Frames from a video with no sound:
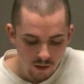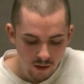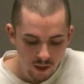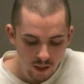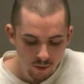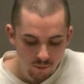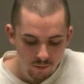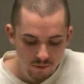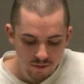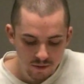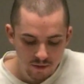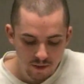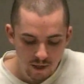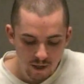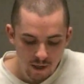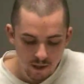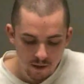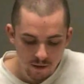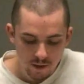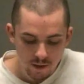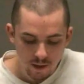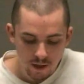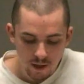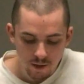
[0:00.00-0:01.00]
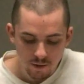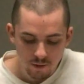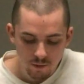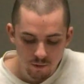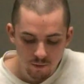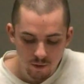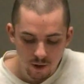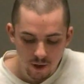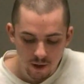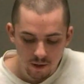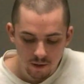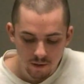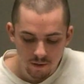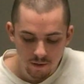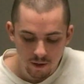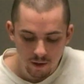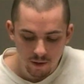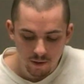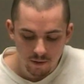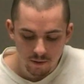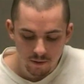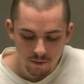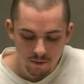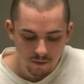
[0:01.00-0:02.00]
It was then that I knew I had
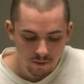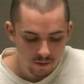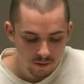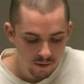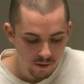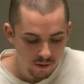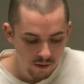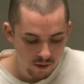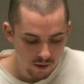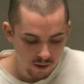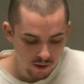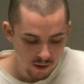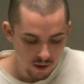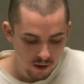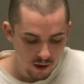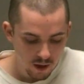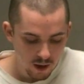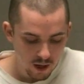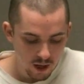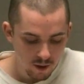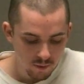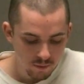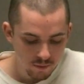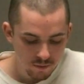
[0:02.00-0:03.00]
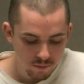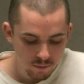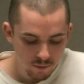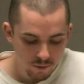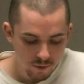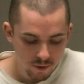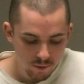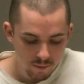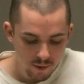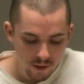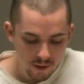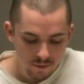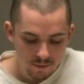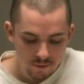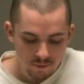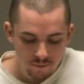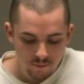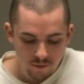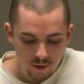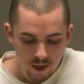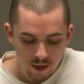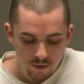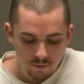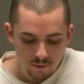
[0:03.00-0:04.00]
done it. I was worried about
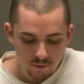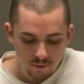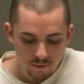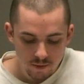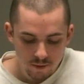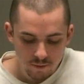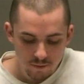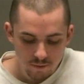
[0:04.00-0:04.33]
survival.